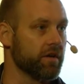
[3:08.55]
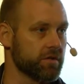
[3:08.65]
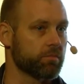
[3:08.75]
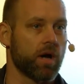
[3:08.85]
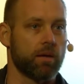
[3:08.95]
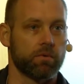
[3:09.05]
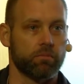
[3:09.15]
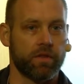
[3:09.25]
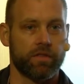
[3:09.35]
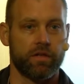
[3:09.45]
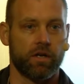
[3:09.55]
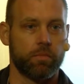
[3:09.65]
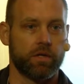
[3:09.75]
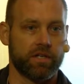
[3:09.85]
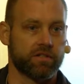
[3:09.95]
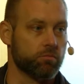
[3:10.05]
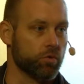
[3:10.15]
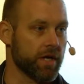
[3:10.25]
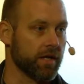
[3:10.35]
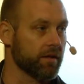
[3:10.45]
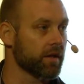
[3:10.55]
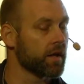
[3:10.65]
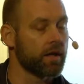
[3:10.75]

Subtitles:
there's a problem with their ability to breathe.